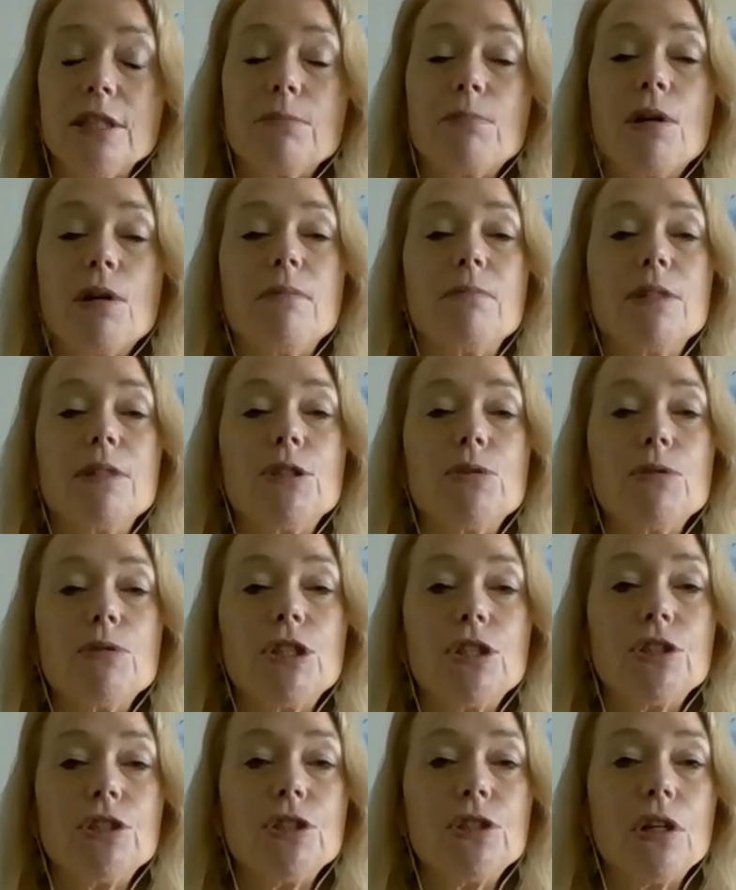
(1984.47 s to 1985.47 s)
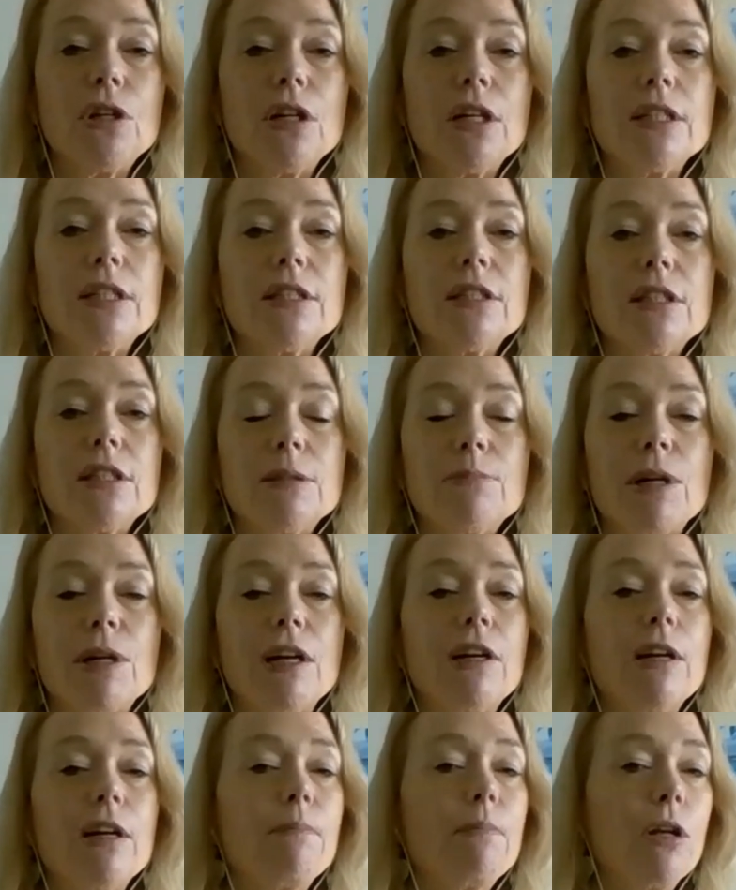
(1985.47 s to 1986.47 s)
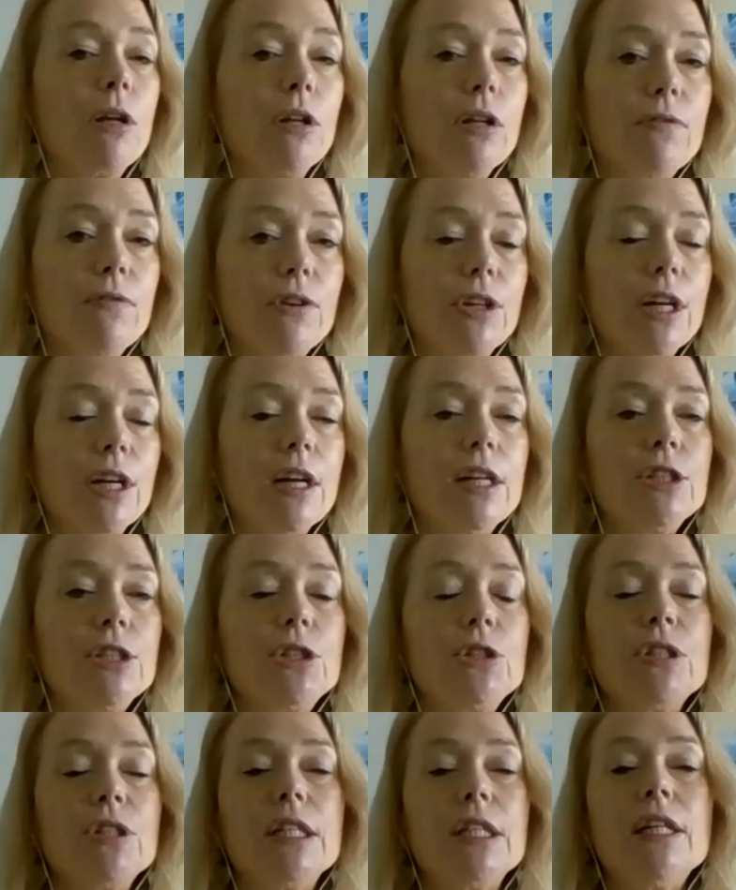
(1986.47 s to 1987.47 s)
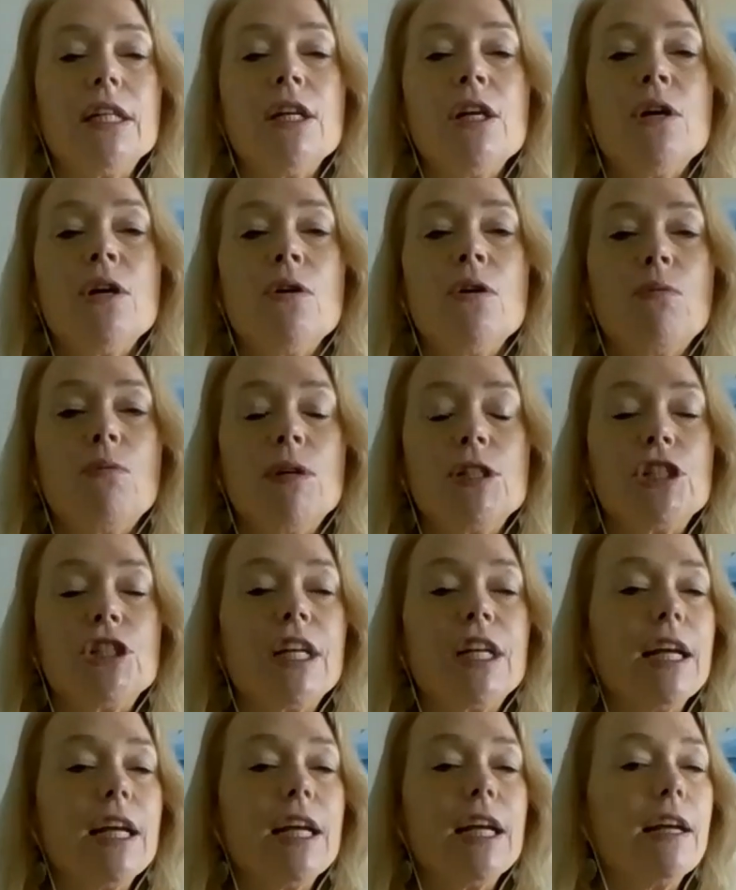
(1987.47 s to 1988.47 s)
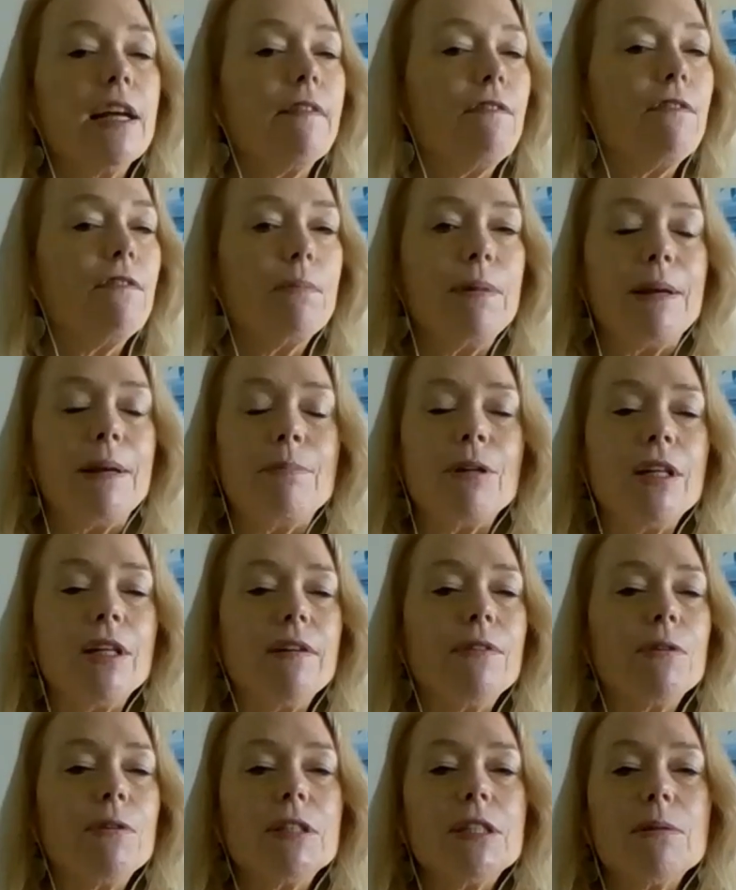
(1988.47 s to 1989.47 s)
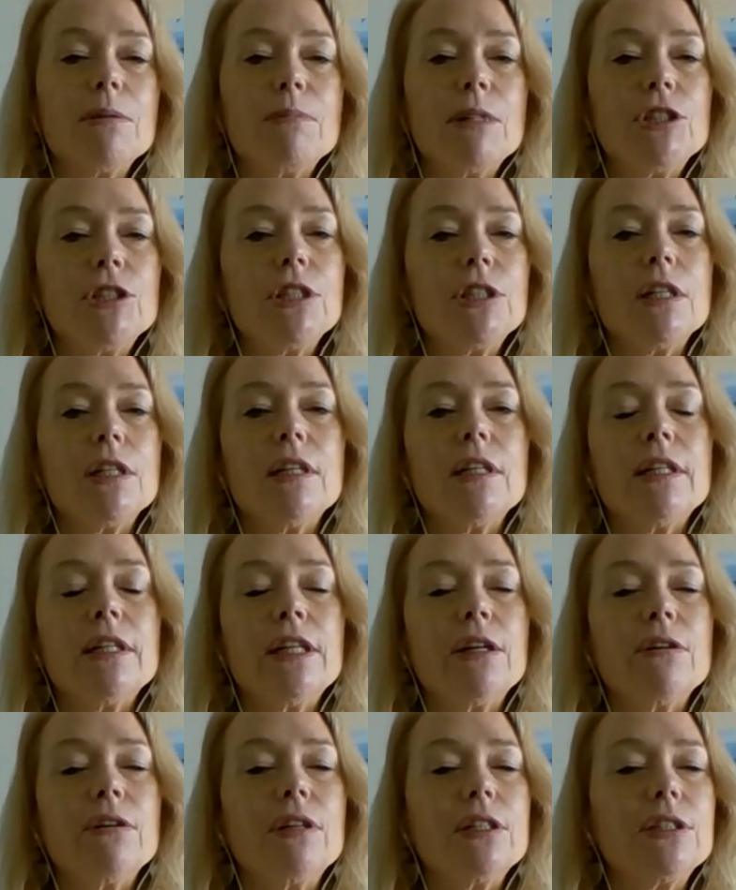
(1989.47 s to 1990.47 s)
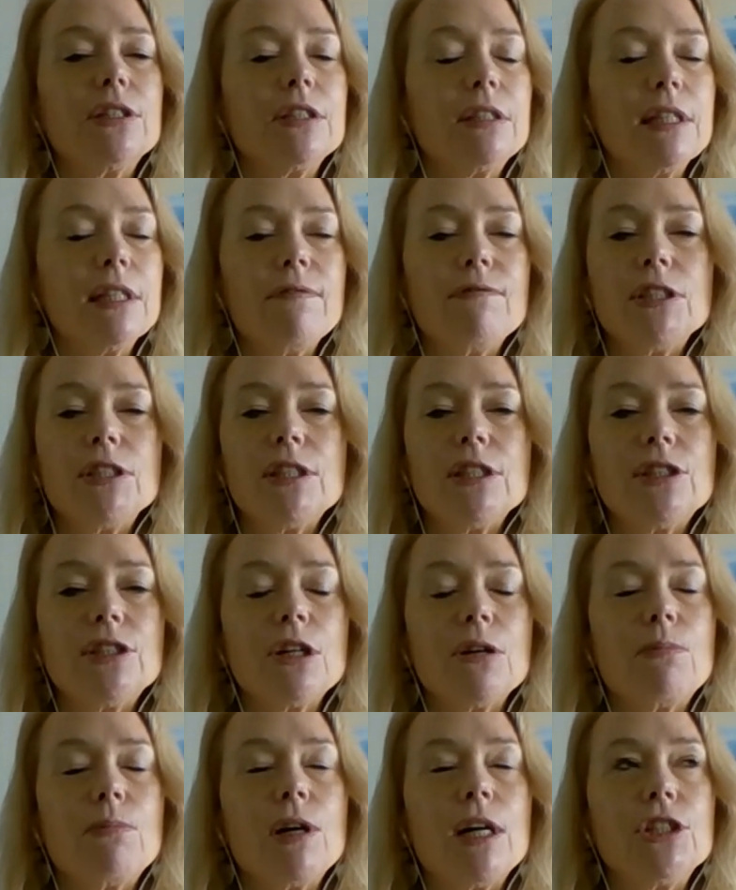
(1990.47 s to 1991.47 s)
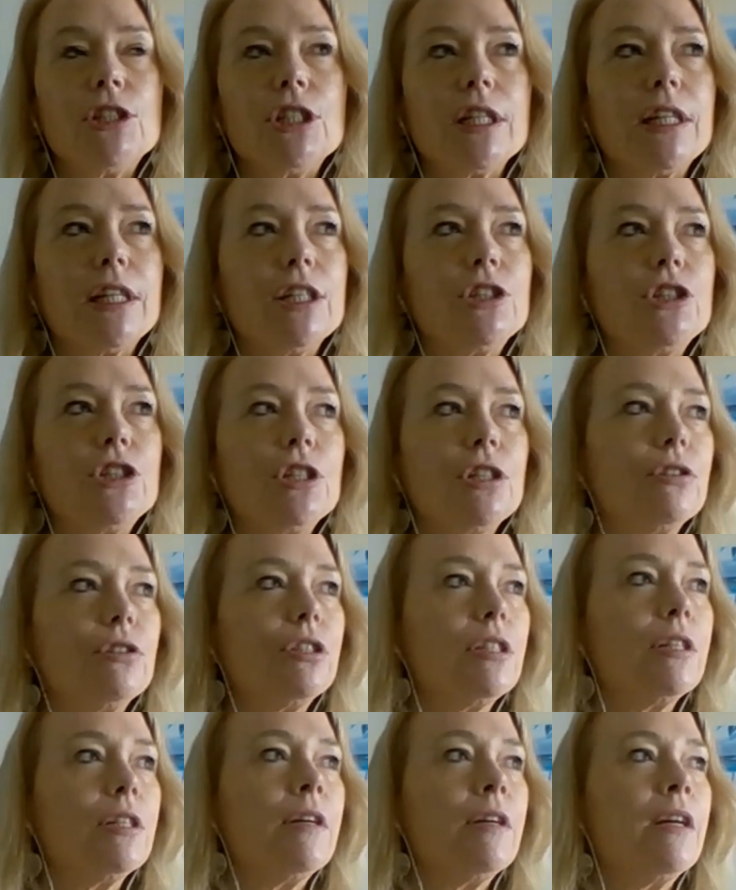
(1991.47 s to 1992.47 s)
departments, which are starting to sprout up all over the country which again, for people living with dementia, you know, there's a San Francisco project that shows